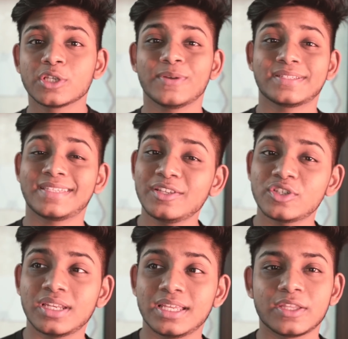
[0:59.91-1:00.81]
So
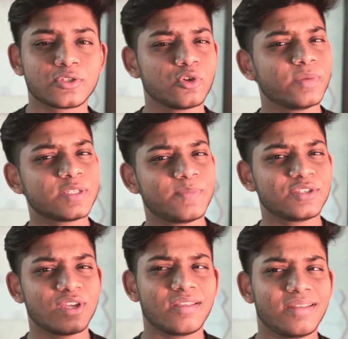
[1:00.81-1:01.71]
essentially the zoom is
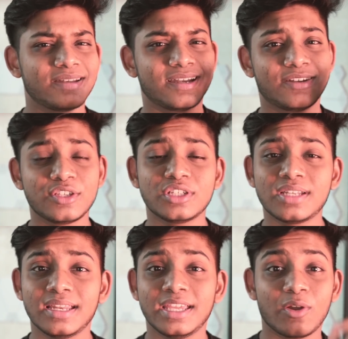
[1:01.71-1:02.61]
being generated
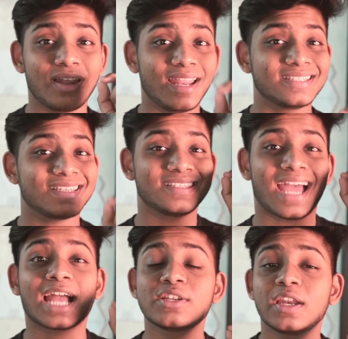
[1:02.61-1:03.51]
digitally, your lens is
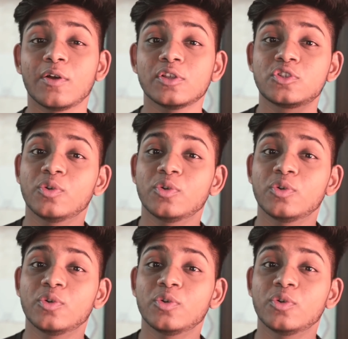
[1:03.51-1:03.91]
actually not